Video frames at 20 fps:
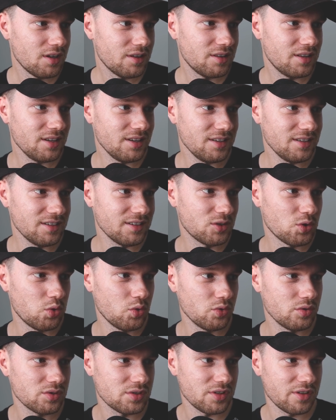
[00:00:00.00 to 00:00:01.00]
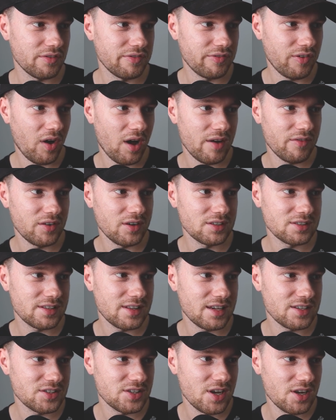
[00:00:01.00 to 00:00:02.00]
the corners of the 5 are to
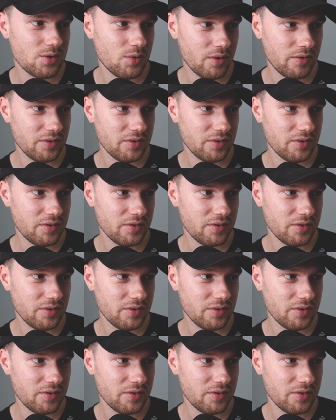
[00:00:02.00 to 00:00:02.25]
that circle.